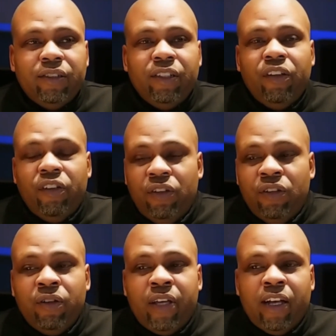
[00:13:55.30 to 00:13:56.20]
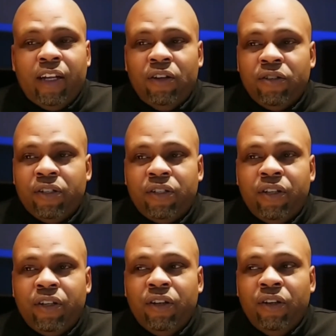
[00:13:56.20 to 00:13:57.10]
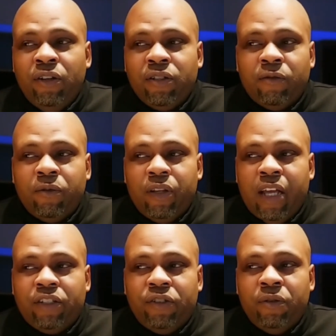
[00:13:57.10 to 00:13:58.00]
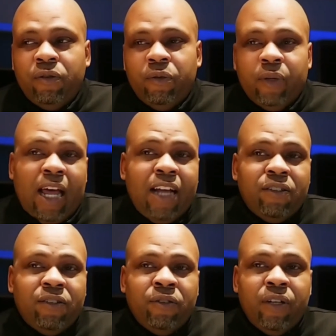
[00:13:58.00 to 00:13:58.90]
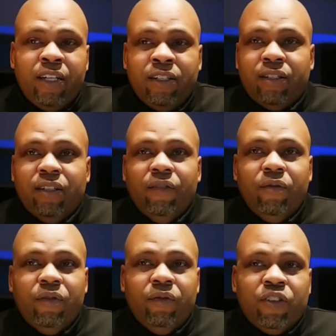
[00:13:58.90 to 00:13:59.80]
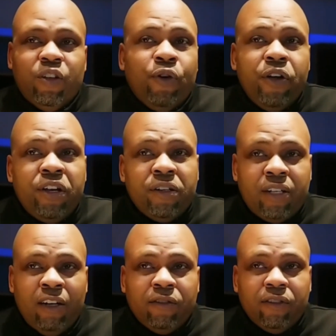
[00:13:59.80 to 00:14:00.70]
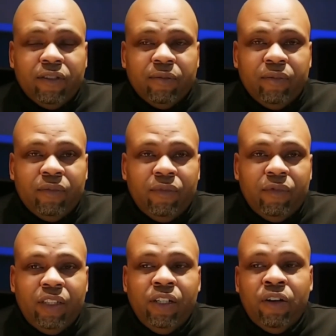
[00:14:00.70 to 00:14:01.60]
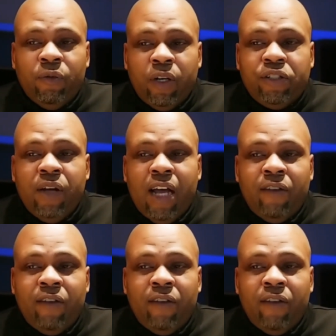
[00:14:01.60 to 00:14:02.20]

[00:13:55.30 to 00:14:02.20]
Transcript: you'll get closer to the goals of that you would like to do, is support yourself. You know, what you have is